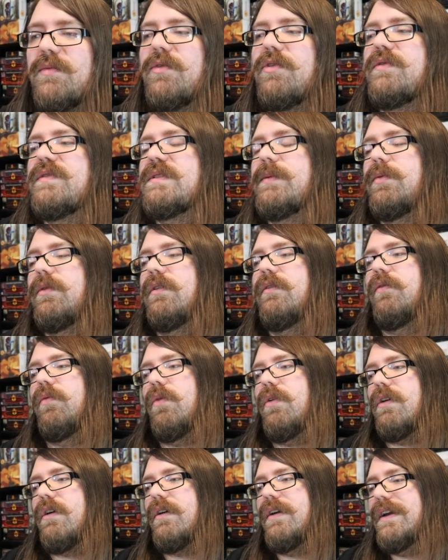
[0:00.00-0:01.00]
from Crucible of
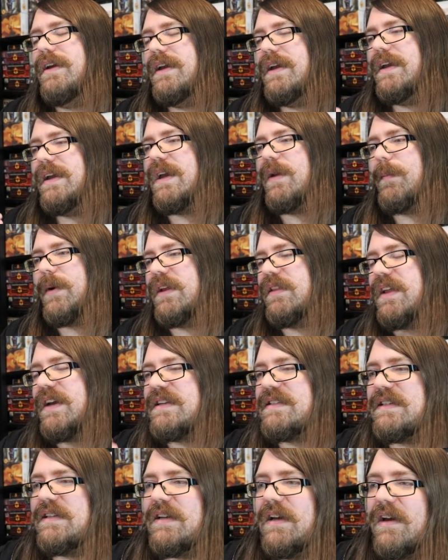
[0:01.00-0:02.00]
War. In my
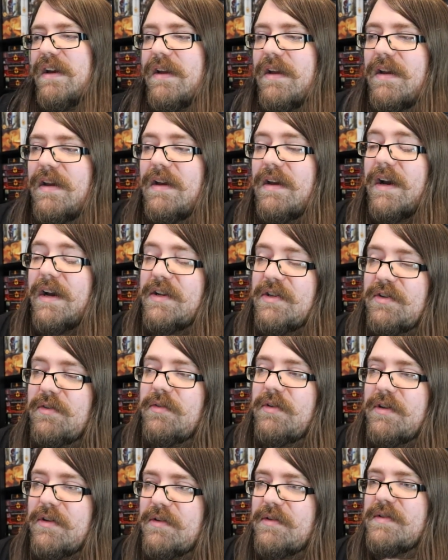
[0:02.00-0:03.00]
Lexi deck, I do
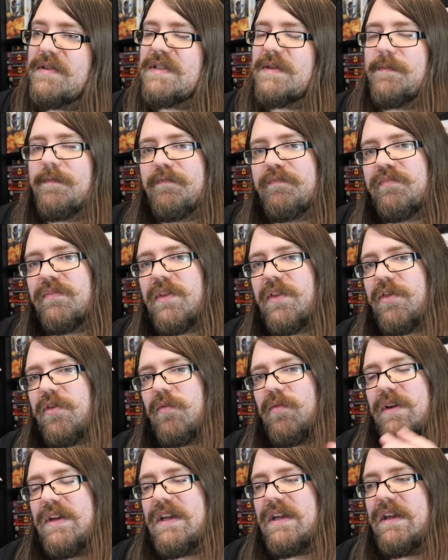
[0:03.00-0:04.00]
use
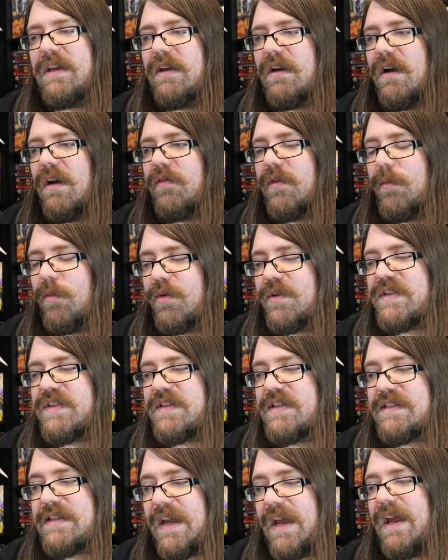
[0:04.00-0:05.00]
three uh,
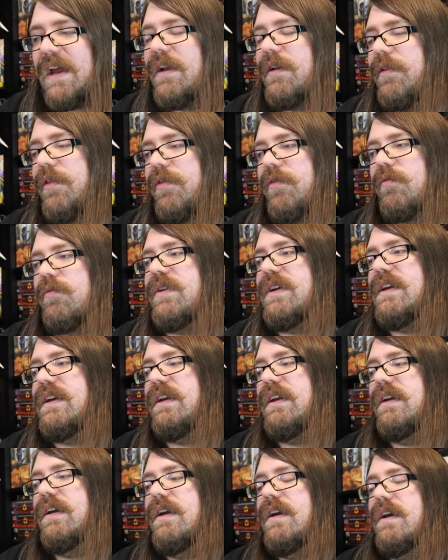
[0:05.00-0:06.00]
Remorseless and
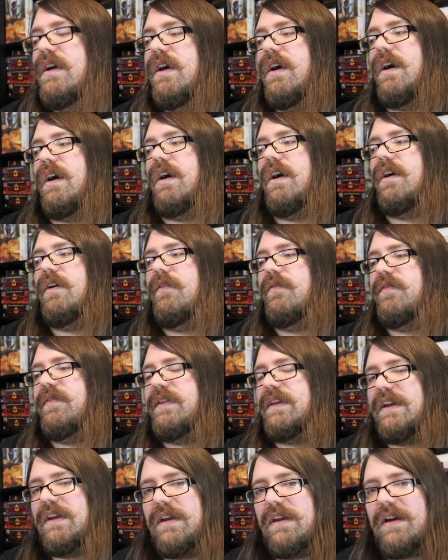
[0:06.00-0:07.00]
three of
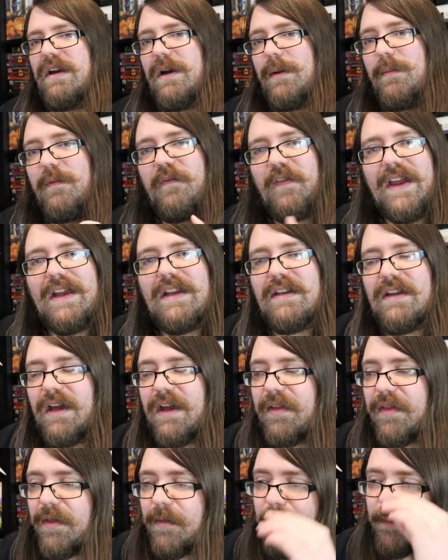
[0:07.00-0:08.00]
the um,
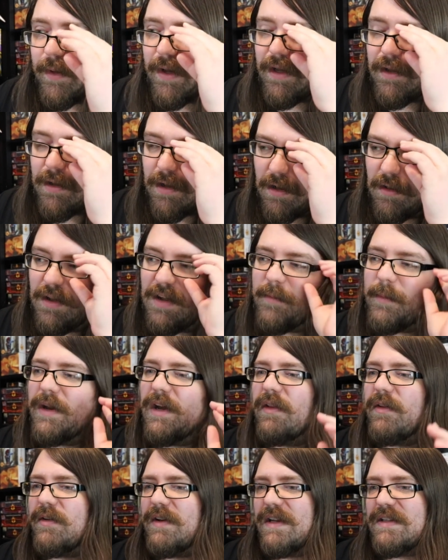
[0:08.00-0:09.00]
Death, but a lot of my
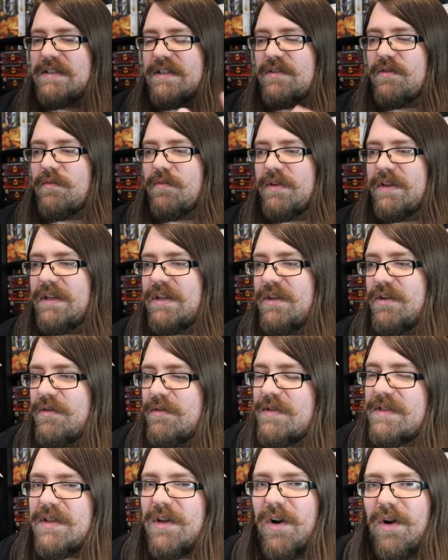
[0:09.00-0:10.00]
other decks, I don't really
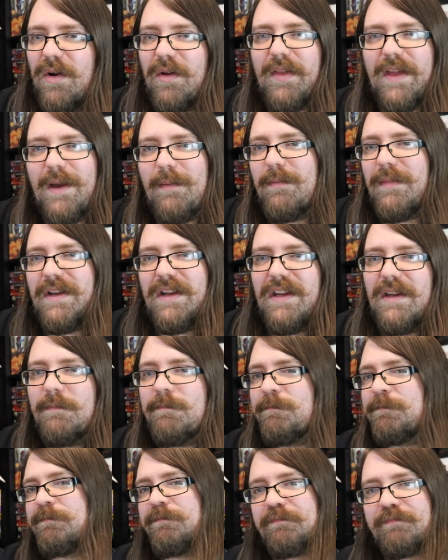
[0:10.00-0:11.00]
use all that many
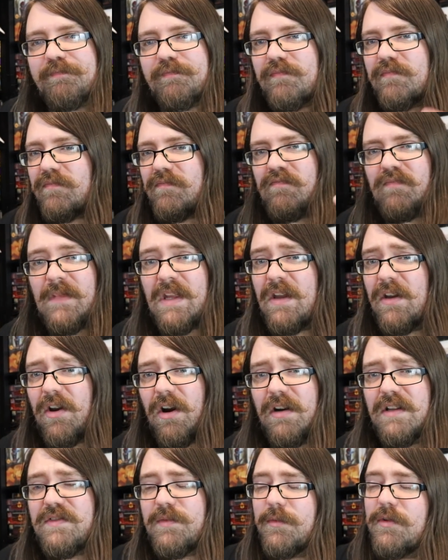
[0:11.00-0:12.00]

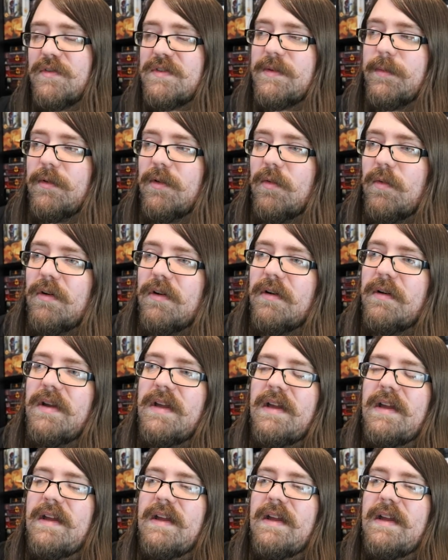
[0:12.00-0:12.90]
cards from Crucible of War.